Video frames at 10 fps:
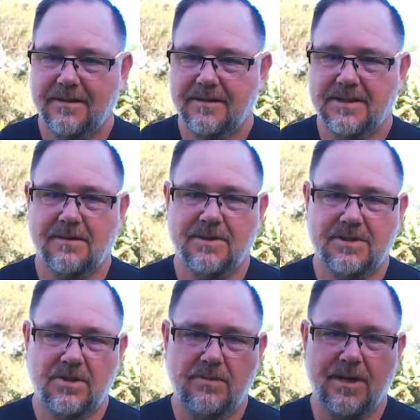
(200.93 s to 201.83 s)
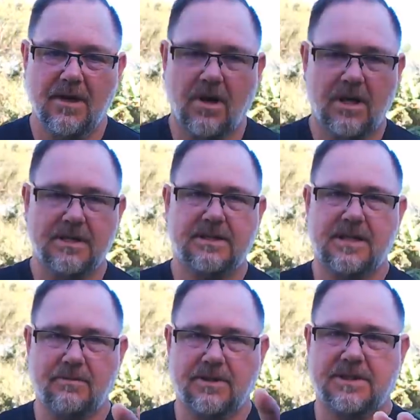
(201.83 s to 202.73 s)
So I'm assuming I can
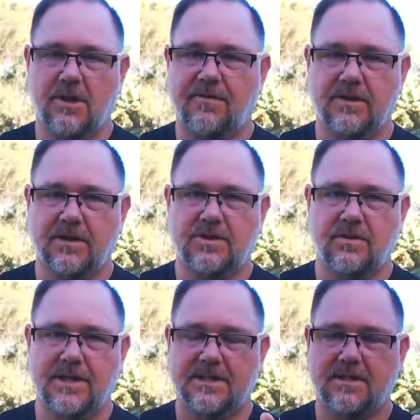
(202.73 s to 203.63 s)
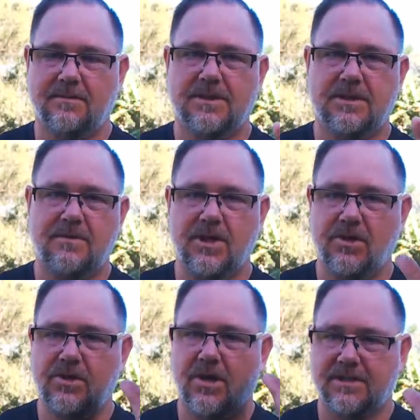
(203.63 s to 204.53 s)
see myself on the screen. So I'm assuming
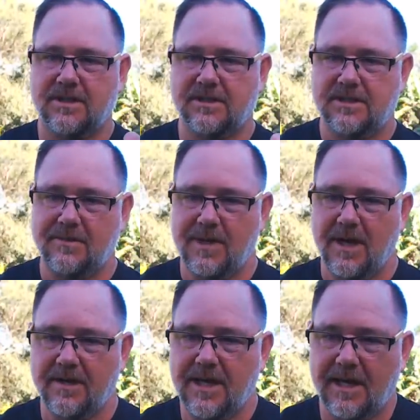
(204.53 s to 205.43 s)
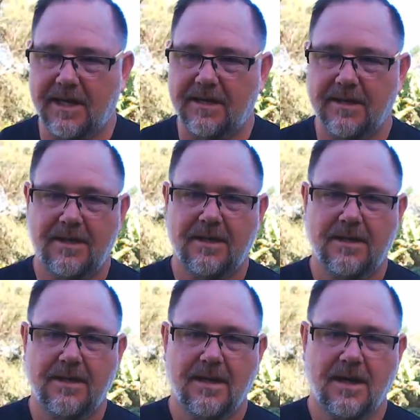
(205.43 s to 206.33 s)
you guys can see me okay.
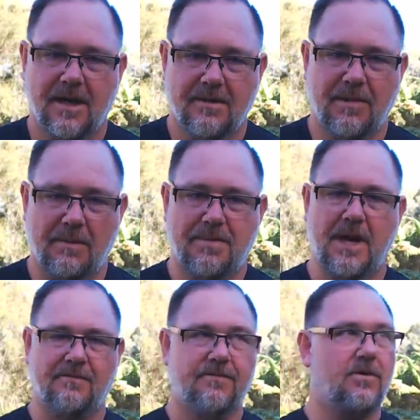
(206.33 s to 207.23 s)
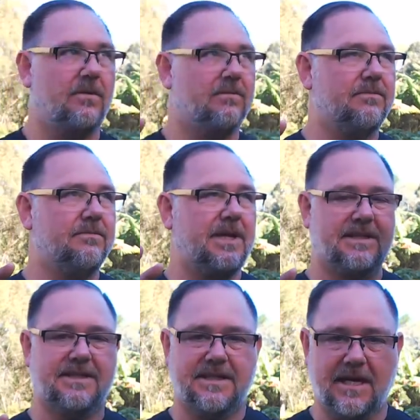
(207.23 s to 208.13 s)
Apart from
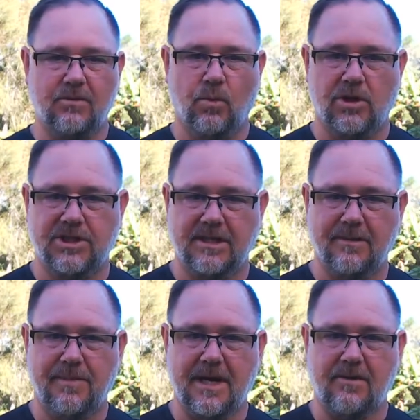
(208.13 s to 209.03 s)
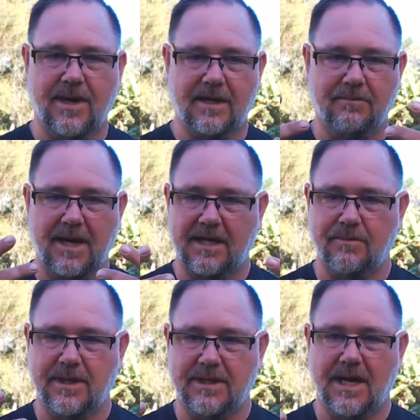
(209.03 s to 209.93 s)
that sun washing the background and making
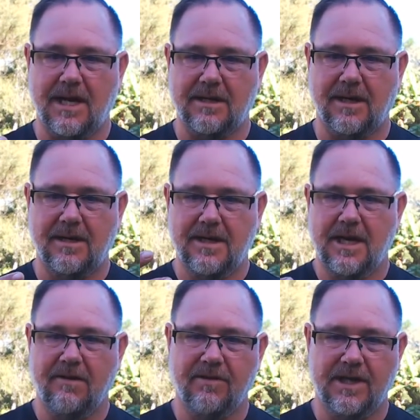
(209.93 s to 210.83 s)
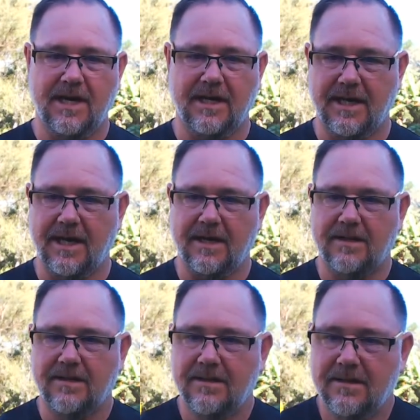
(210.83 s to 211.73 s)
me darker every now and again.
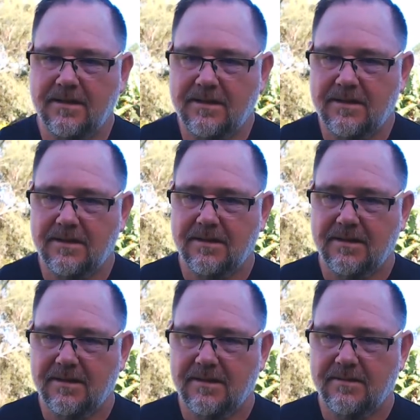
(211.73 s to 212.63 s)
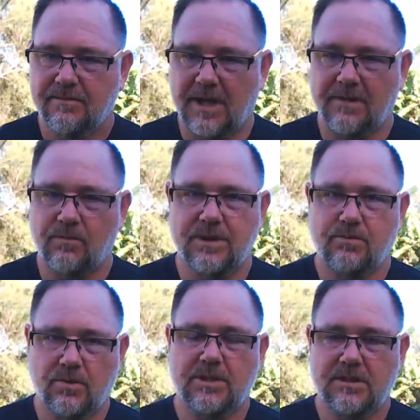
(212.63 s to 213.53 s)
But
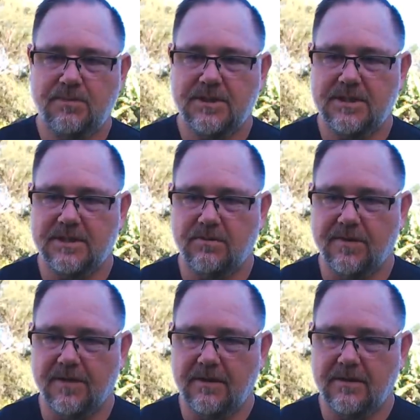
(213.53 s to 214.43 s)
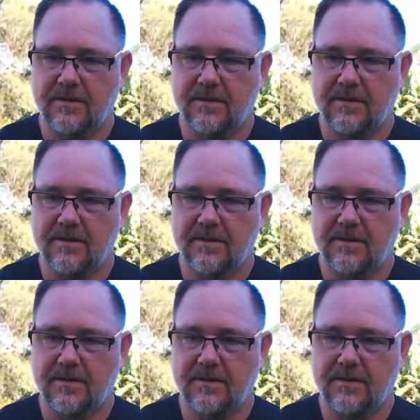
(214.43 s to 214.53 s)
we'll just persist with it.